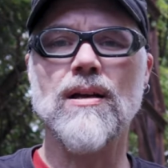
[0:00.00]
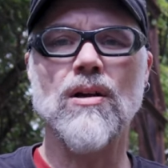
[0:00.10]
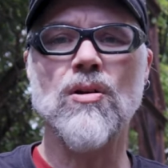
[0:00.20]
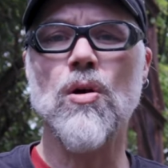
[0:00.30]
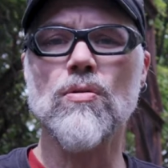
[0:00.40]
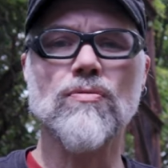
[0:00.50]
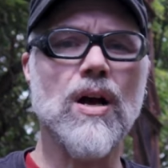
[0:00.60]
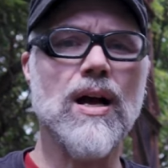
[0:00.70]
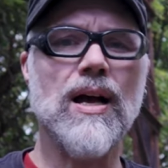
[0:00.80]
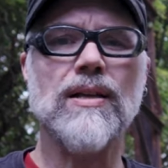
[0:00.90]
a cold
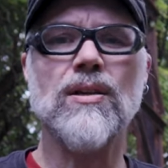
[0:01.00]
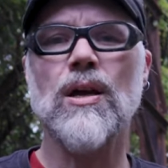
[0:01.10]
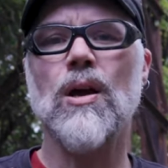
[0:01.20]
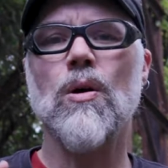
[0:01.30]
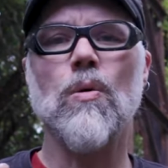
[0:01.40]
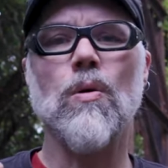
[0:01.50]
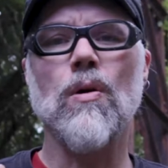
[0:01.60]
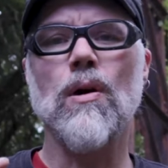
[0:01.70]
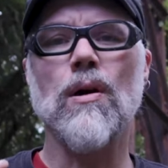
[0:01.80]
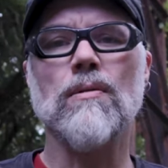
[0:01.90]
rod
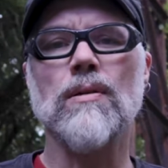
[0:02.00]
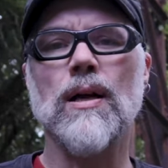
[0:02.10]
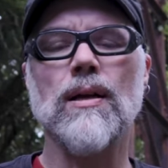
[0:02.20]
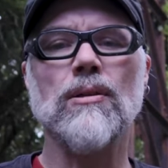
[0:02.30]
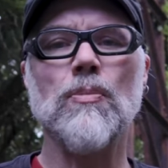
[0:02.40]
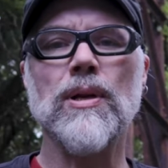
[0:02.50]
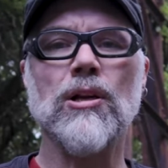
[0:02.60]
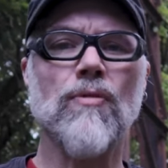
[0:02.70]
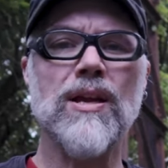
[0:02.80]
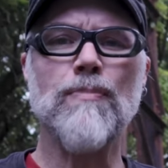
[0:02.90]
or a little bit
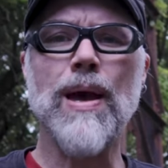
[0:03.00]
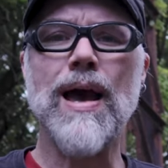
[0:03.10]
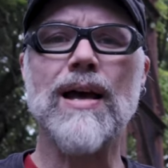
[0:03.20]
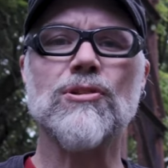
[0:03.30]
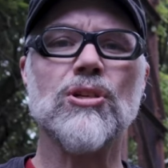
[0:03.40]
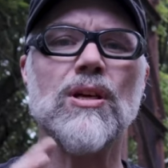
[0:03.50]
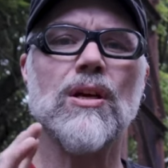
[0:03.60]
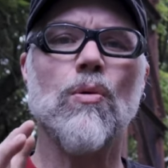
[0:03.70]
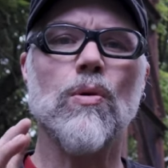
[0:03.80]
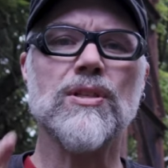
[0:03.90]
of green patch
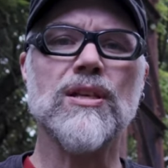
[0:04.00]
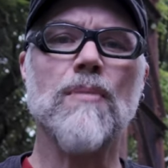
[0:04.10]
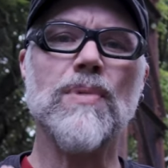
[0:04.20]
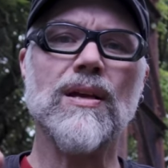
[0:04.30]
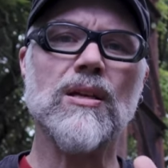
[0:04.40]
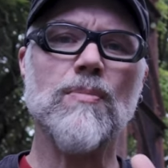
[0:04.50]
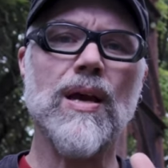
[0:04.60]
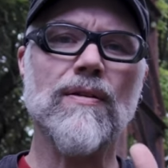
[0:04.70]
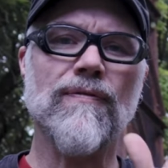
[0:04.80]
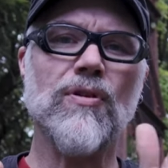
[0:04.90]
or something to be
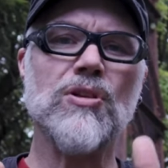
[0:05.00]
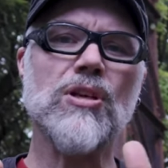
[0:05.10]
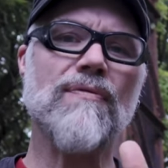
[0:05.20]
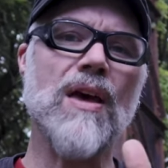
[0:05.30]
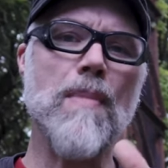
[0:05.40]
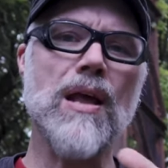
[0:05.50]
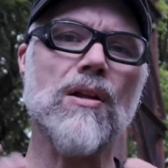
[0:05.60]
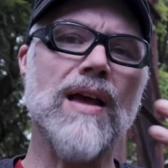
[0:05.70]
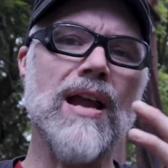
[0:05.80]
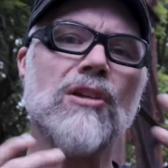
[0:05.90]
able to freeze off that
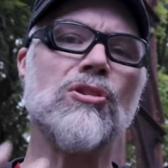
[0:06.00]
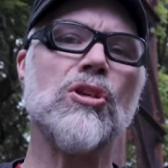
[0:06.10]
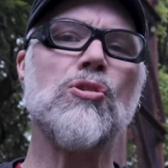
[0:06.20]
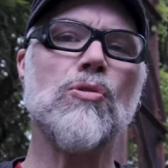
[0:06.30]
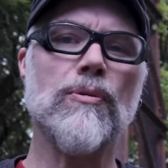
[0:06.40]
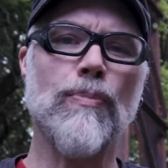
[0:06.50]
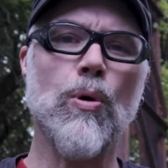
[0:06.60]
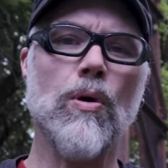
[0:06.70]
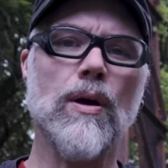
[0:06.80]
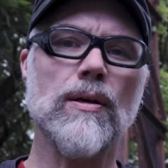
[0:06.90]
metal and continue the
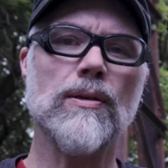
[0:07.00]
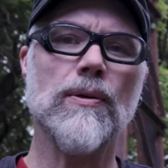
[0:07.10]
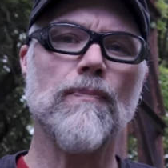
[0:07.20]
pour.